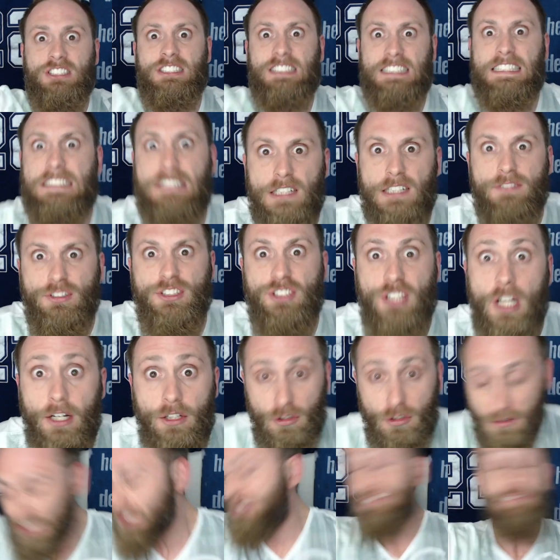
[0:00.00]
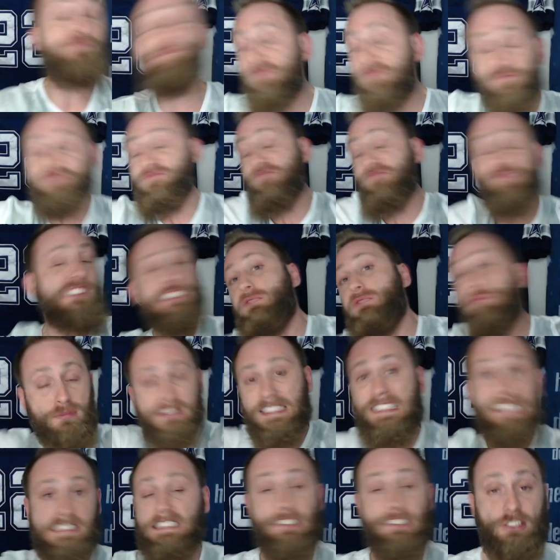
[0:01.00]
tight coverage, are you? Are you fucking
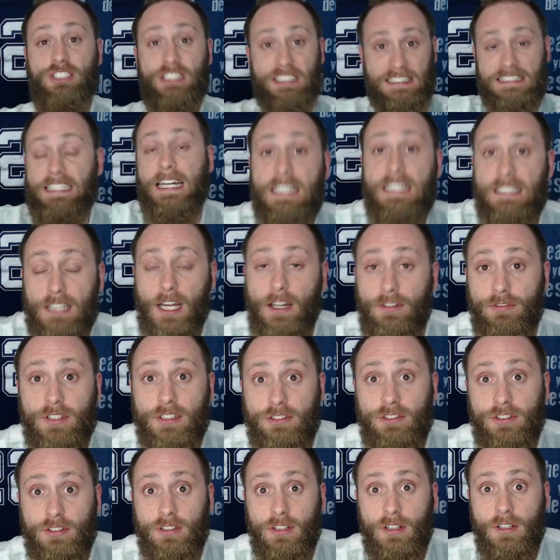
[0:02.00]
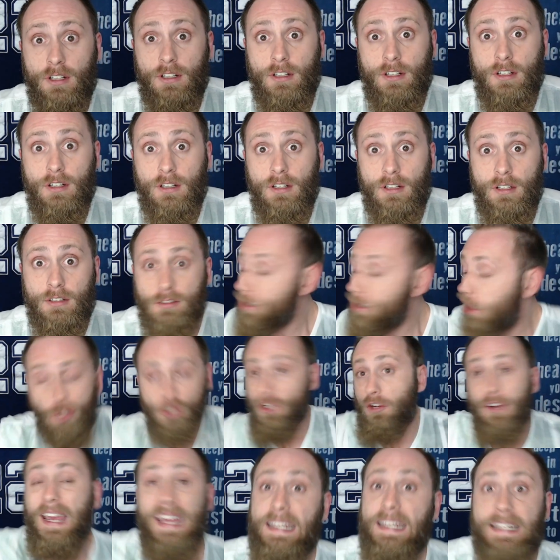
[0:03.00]
rack catching in tight coverage? No,
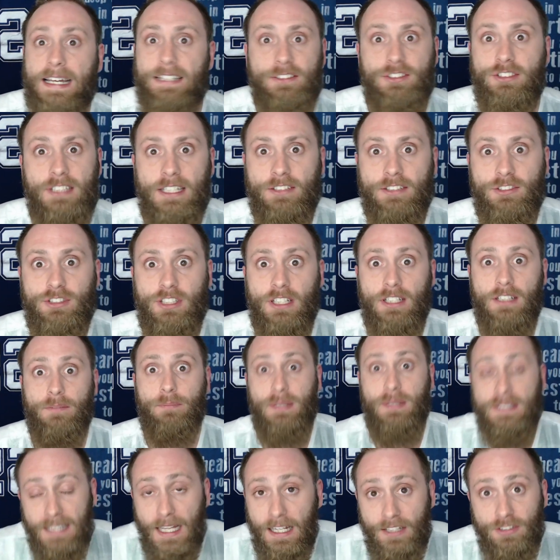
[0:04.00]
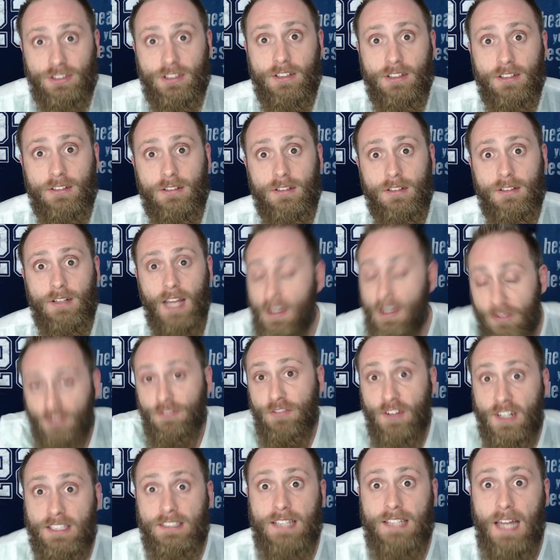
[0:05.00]
you're A catching that shit. Possession. Every
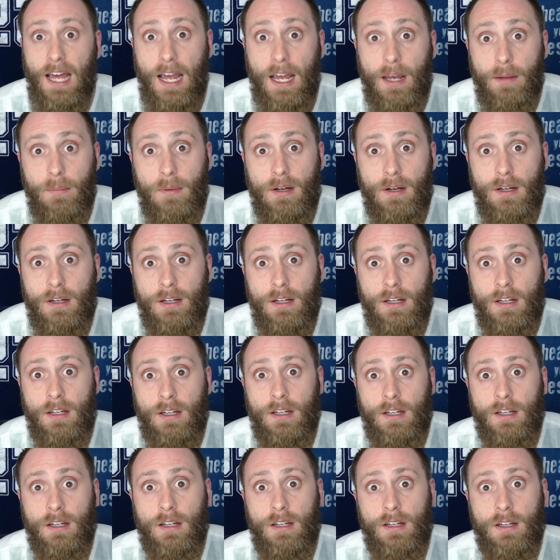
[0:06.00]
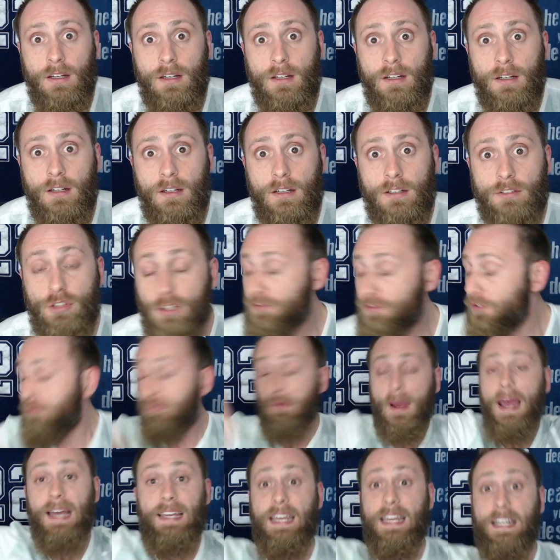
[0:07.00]
fucking time. So if you're
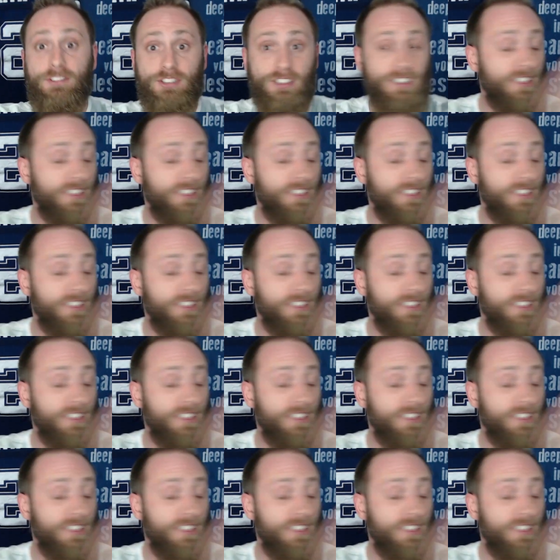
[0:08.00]
rack catching it,